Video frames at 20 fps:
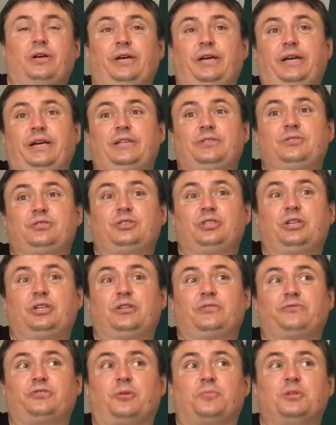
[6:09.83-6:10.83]
And
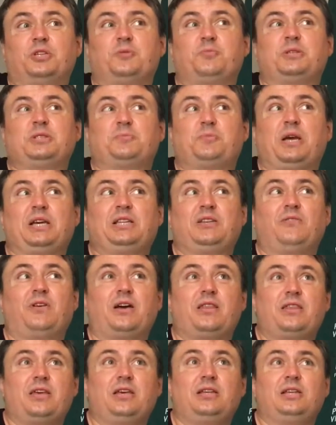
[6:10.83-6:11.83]
from this perspective,
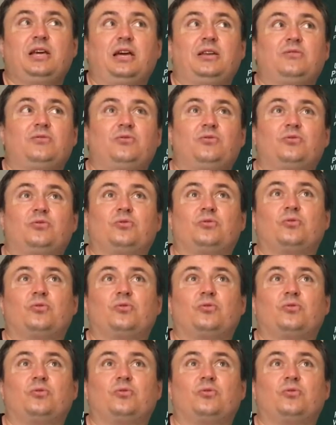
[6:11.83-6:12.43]
I think that